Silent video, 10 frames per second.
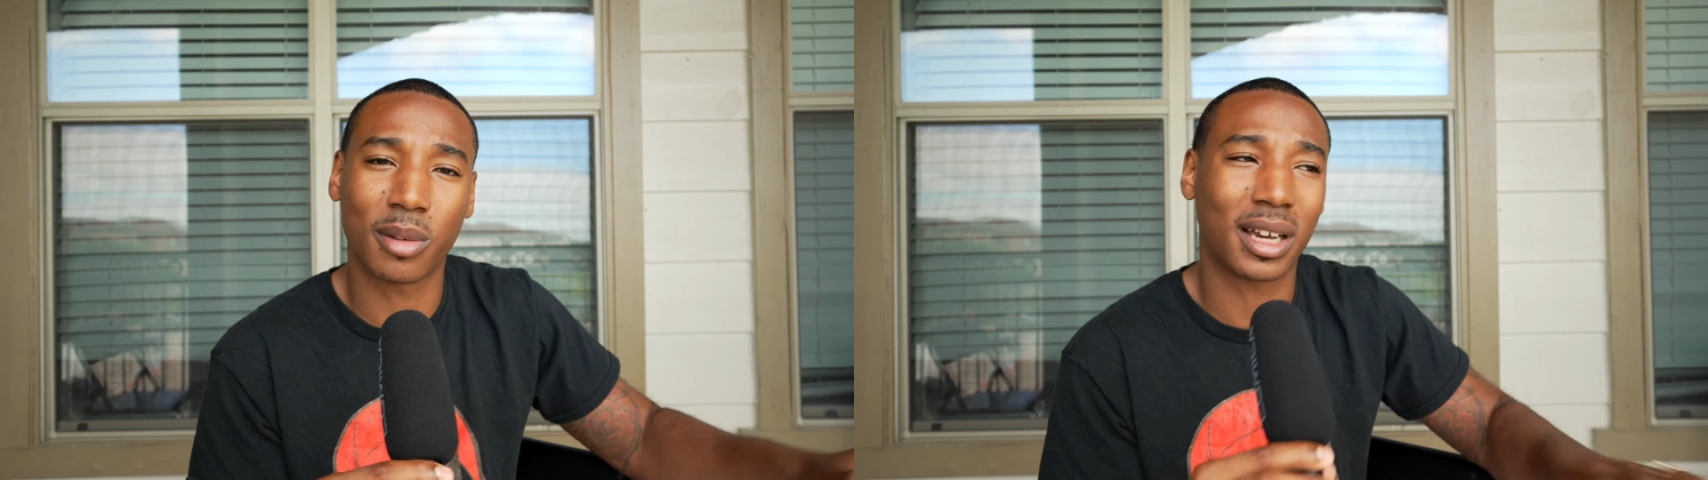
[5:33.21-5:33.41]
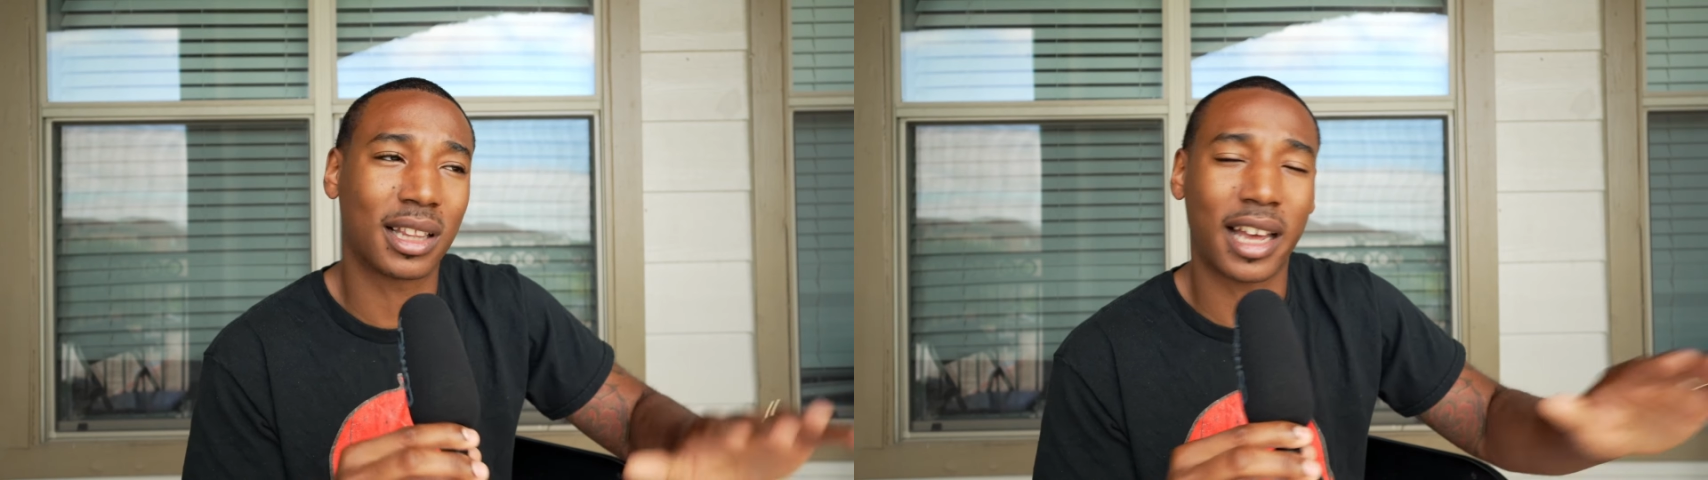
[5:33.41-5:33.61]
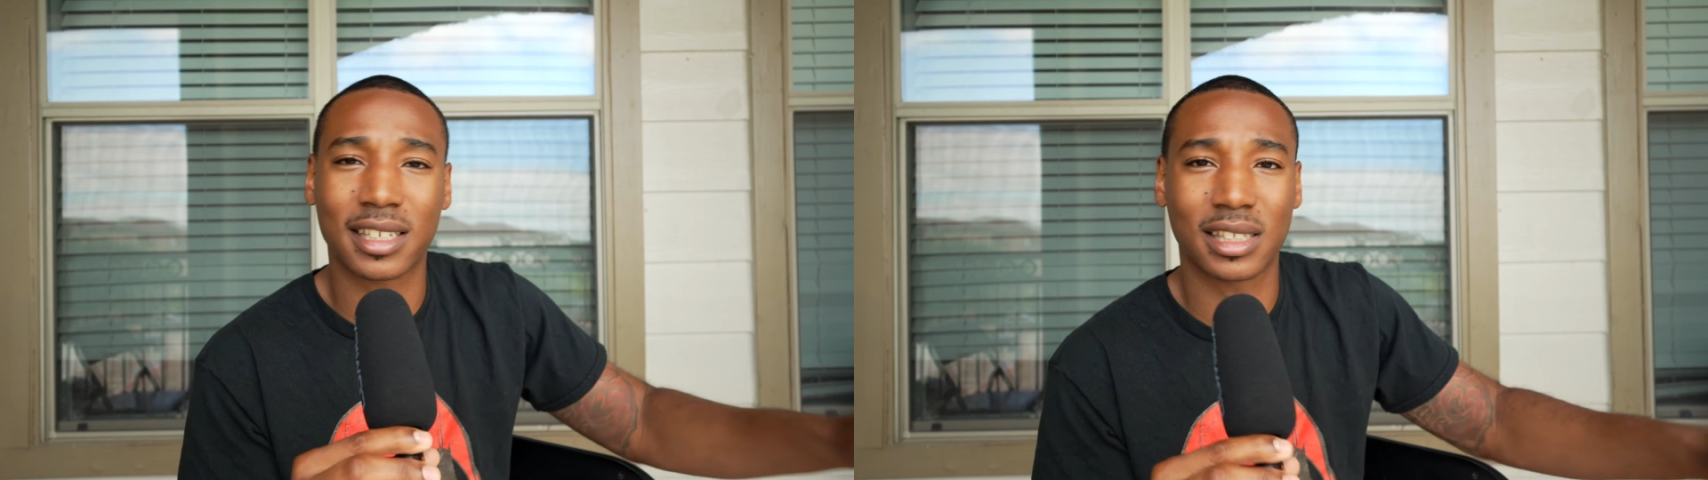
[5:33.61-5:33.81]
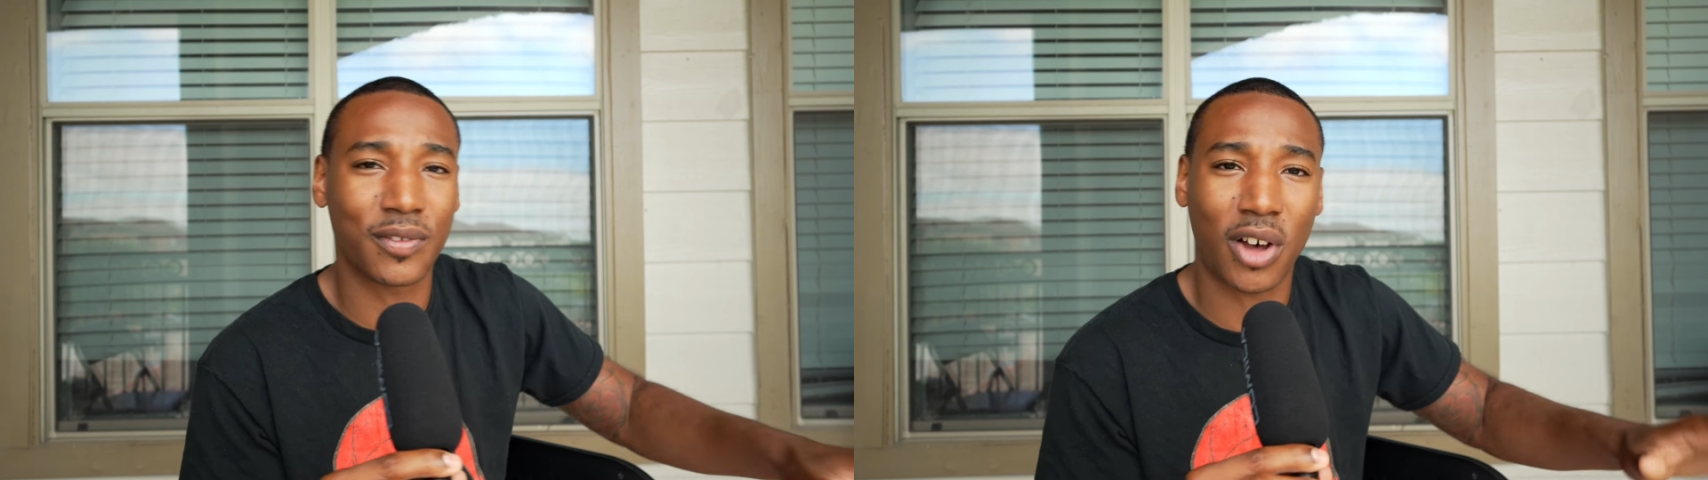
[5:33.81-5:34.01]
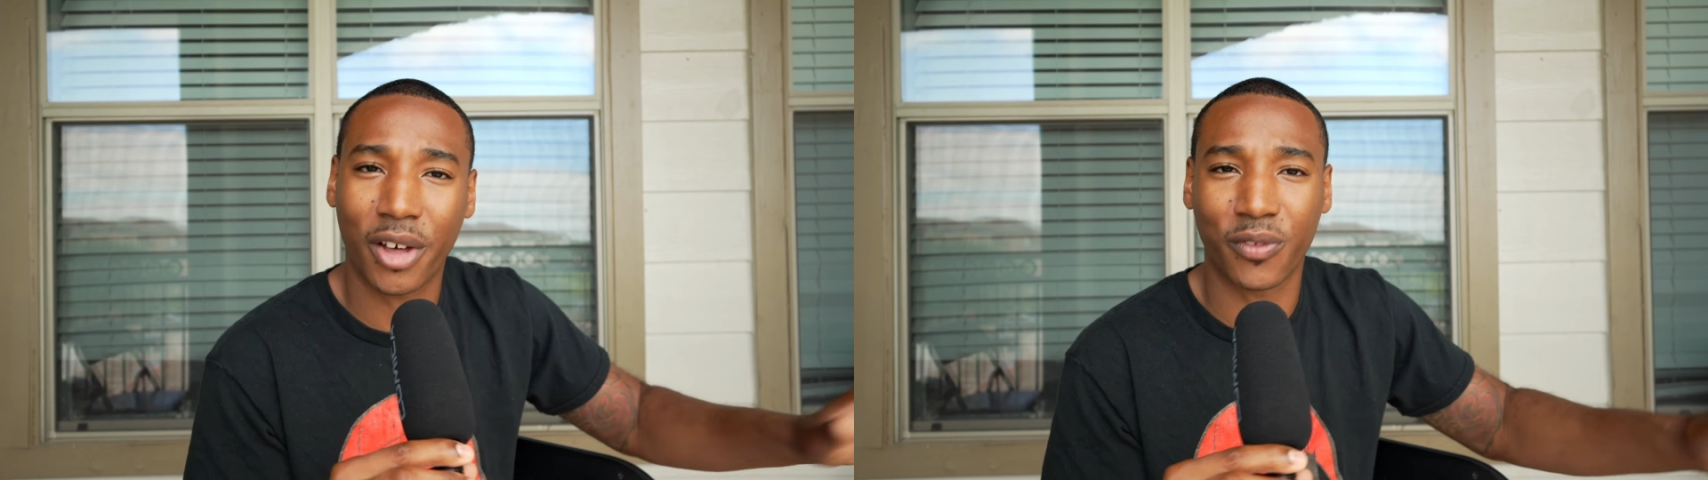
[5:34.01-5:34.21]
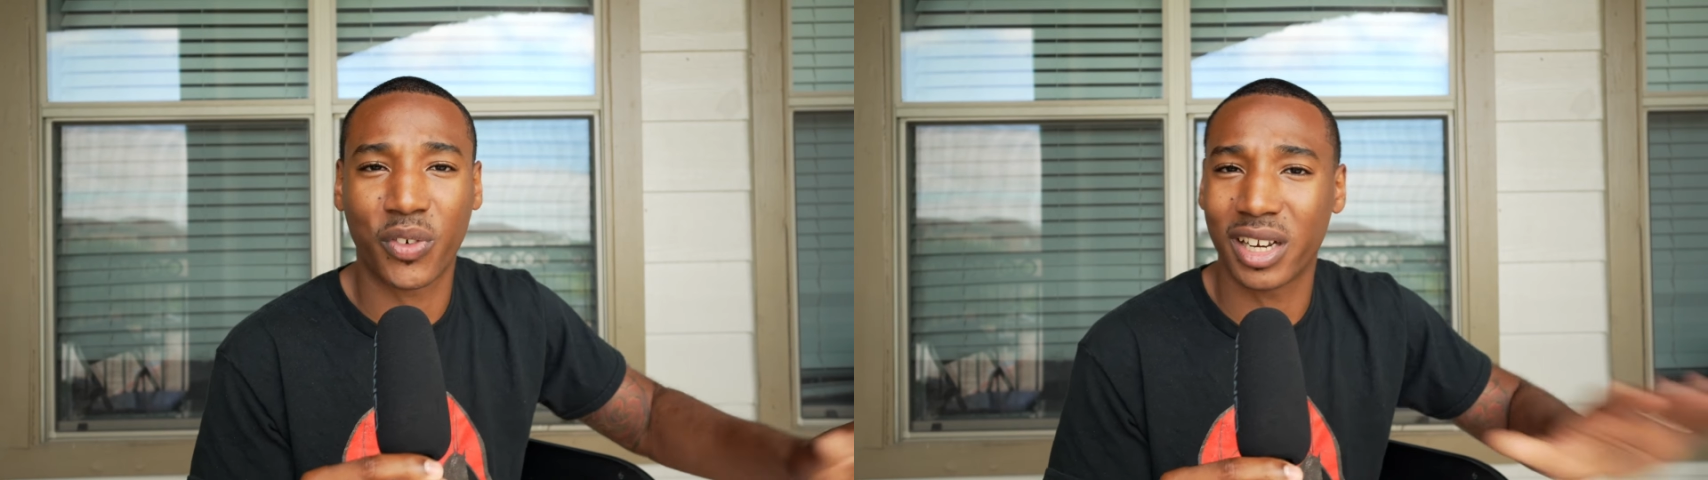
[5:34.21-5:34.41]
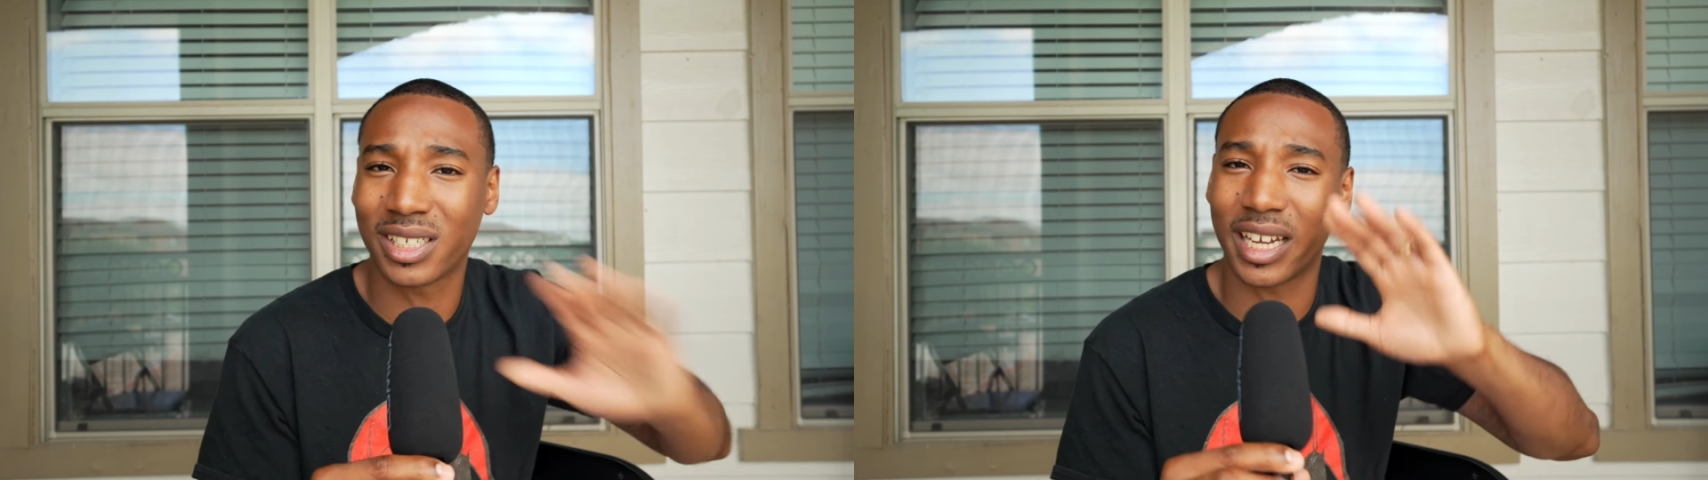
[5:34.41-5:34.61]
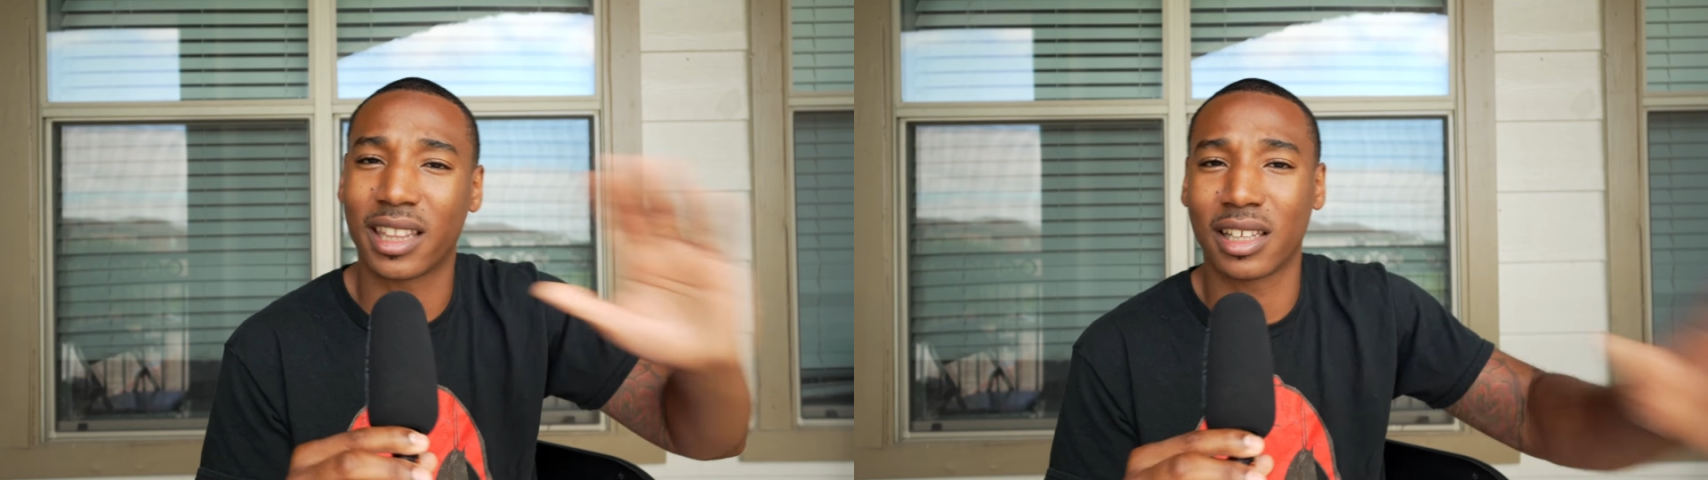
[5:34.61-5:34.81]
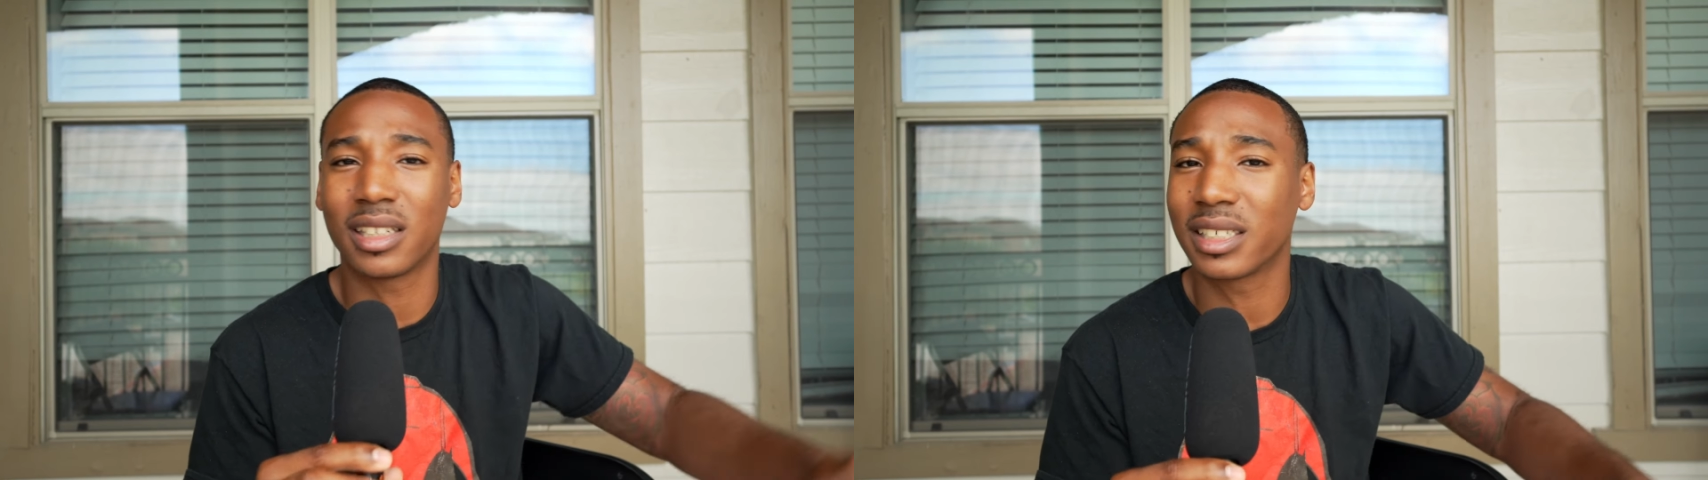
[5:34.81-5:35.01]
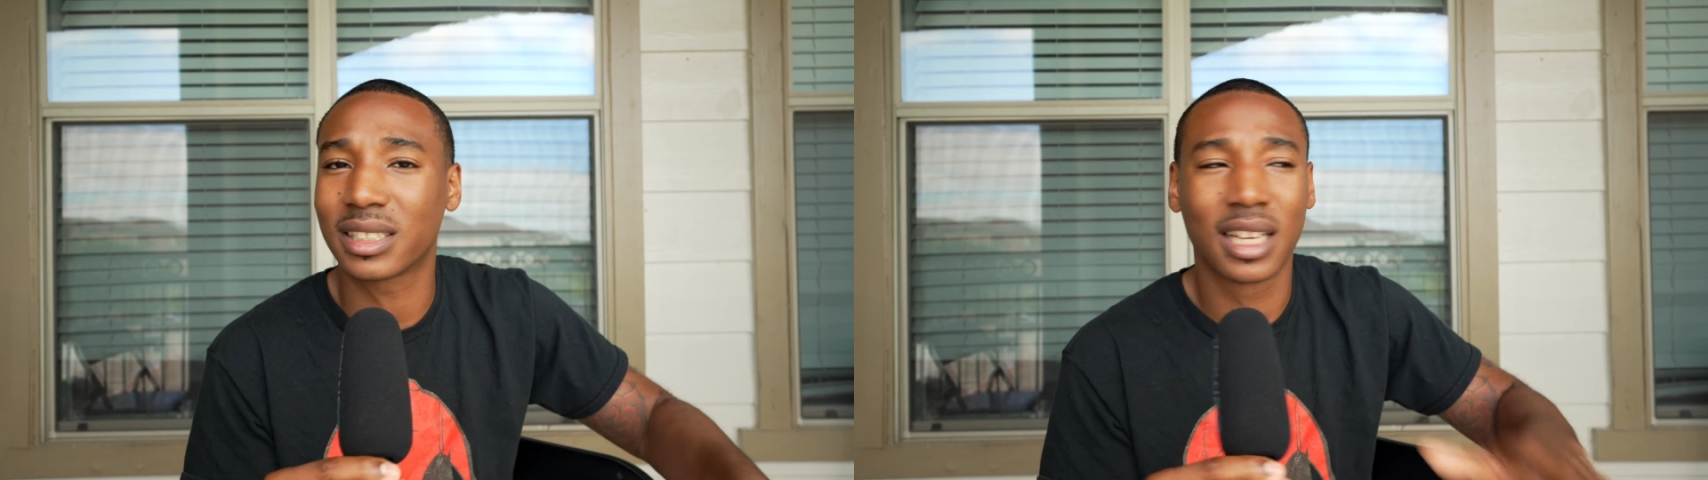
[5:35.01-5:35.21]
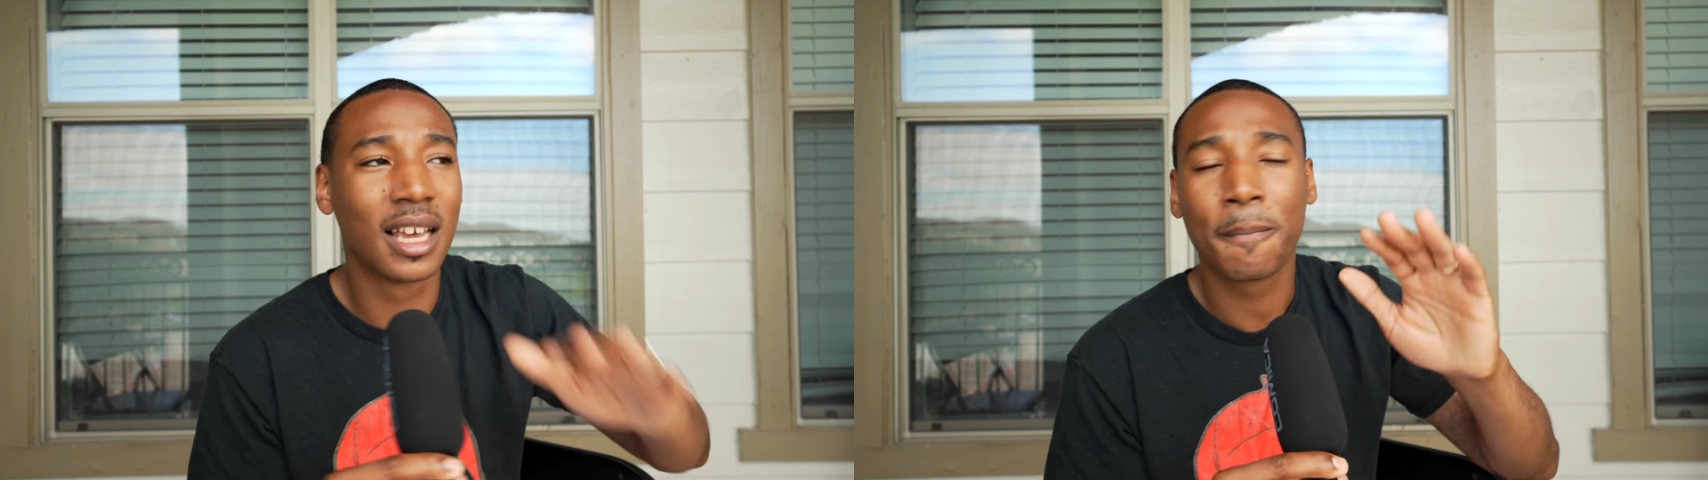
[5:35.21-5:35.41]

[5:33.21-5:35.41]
My clients love all the footage and the looks.